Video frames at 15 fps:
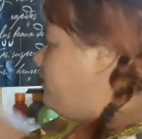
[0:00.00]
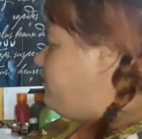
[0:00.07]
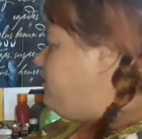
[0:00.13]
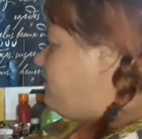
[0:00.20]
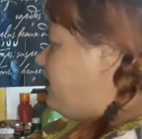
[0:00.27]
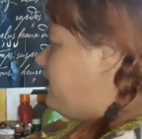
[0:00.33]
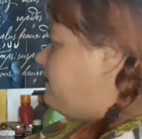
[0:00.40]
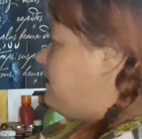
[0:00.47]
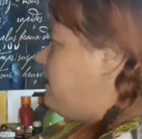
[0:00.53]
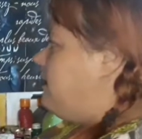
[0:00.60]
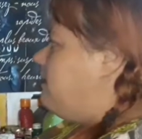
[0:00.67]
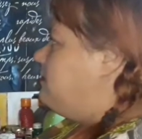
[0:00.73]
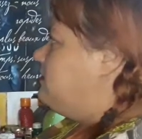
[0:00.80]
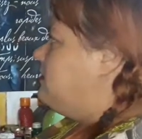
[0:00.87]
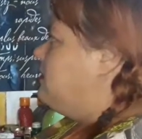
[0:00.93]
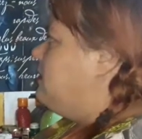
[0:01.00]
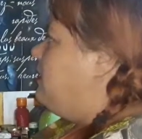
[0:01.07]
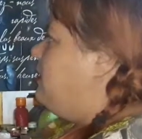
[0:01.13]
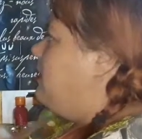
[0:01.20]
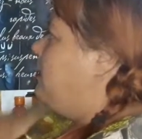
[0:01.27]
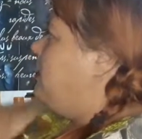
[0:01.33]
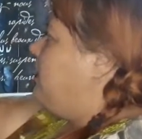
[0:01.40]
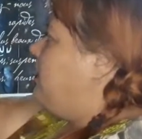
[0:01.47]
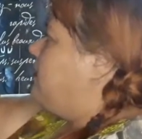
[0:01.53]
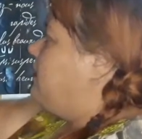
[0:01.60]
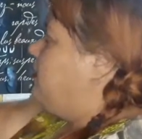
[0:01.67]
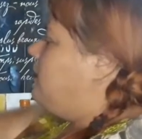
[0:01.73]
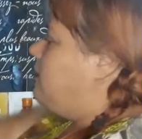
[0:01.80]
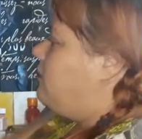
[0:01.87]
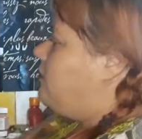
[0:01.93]
flat out, and like,
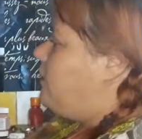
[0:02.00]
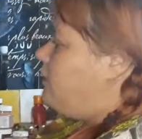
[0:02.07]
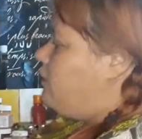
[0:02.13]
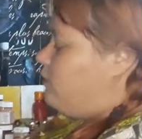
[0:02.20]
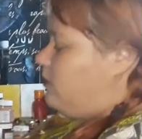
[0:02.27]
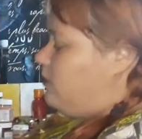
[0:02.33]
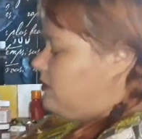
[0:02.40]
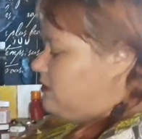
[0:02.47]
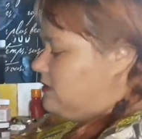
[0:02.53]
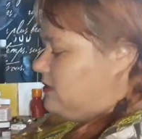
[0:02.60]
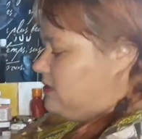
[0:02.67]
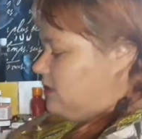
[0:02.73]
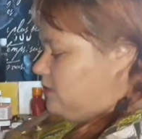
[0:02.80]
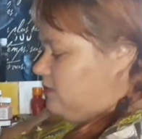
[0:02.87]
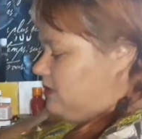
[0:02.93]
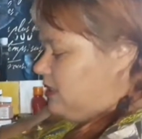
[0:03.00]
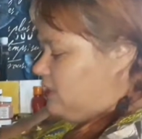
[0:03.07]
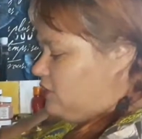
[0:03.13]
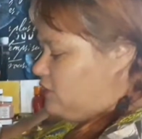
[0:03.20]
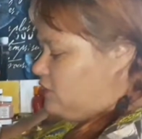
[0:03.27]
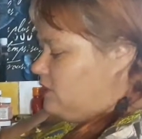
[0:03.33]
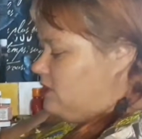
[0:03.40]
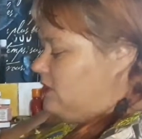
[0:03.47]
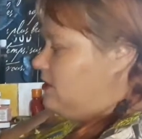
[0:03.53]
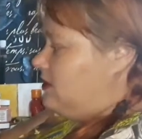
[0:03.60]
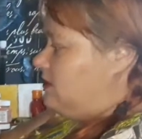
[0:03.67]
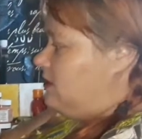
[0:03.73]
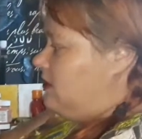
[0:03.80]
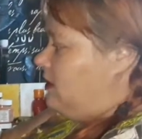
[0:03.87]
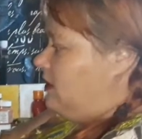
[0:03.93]
you know, you want some texture and
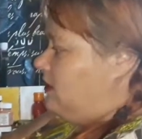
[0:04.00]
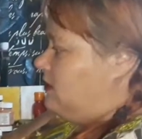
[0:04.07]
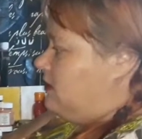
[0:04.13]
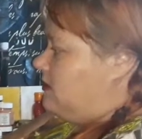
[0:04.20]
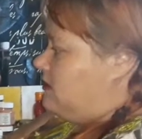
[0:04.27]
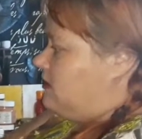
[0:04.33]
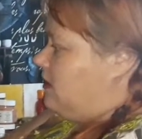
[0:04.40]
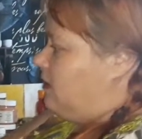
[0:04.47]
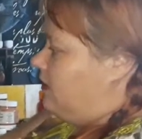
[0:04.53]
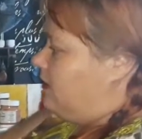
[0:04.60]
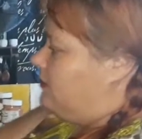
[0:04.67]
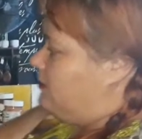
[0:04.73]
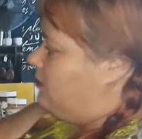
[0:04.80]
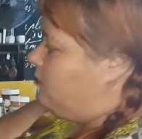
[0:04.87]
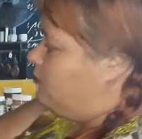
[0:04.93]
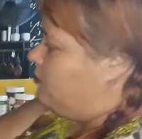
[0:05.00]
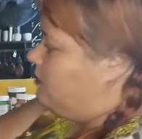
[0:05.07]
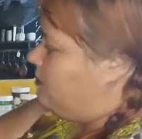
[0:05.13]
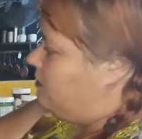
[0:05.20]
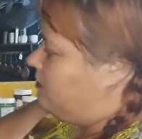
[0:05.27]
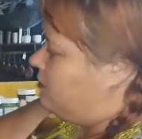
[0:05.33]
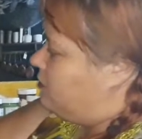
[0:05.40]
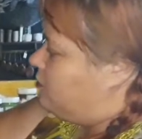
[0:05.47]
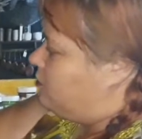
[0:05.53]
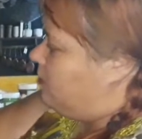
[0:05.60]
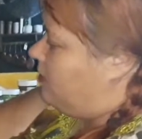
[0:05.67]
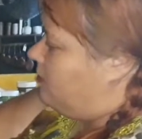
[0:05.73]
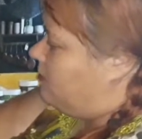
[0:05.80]
design with it as well.